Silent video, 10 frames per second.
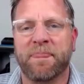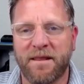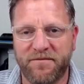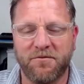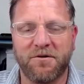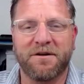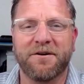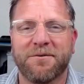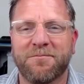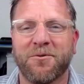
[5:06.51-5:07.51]
If you want to
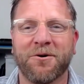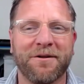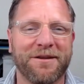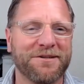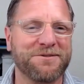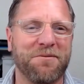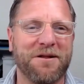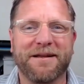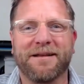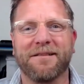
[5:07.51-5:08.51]
know more, there's
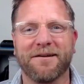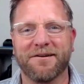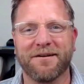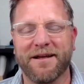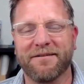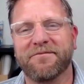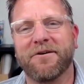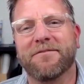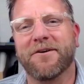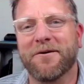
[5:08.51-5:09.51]
plenty to learn at
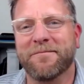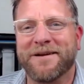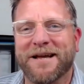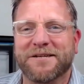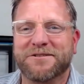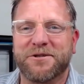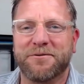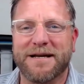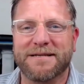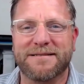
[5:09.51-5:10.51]

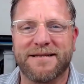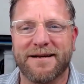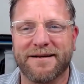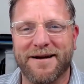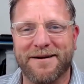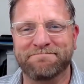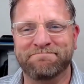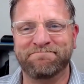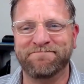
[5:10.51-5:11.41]
foreverhome-us.com.